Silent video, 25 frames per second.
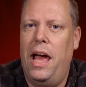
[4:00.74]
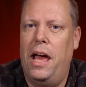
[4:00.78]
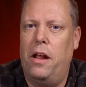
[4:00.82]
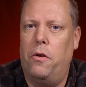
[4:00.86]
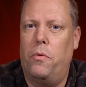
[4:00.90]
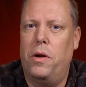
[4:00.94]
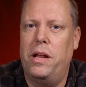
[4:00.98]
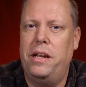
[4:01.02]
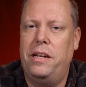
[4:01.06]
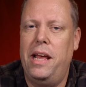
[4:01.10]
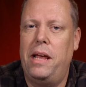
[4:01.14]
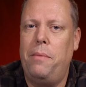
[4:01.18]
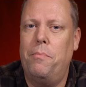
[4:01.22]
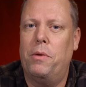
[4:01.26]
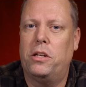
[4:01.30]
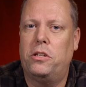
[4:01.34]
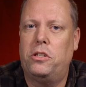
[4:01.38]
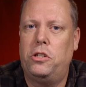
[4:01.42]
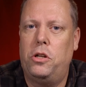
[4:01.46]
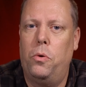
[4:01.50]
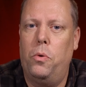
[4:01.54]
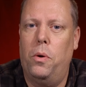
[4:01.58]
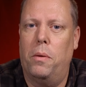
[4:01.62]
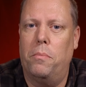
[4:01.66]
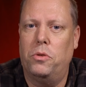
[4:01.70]
and redeem us
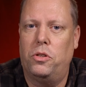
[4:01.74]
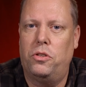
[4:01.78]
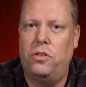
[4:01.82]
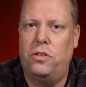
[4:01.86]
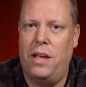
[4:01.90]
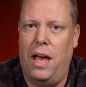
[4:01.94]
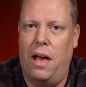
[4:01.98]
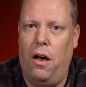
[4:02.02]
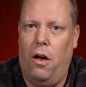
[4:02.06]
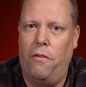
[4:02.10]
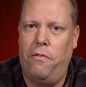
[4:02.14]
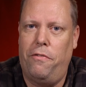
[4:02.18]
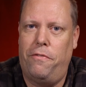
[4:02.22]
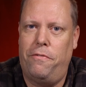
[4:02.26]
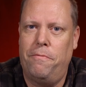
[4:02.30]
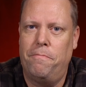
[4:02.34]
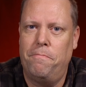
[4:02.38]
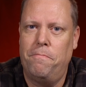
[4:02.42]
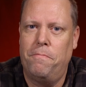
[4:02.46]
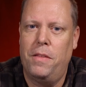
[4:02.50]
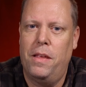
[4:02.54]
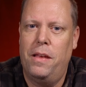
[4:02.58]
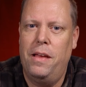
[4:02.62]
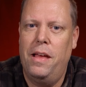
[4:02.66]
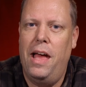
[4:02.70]
to himself
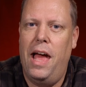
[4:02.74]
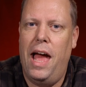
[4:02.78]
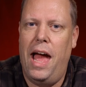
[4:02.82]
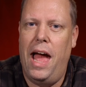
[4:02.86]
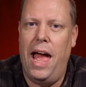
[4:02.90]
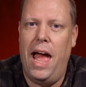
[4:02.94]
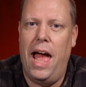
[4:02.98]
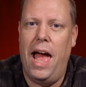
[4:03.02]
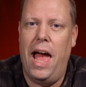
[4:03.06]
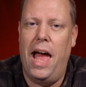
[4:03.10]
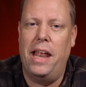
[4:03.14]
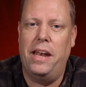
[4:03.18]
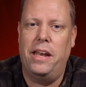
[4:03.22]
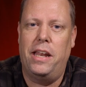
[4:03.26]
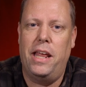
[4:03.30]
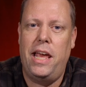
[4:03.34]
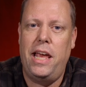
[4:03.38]
and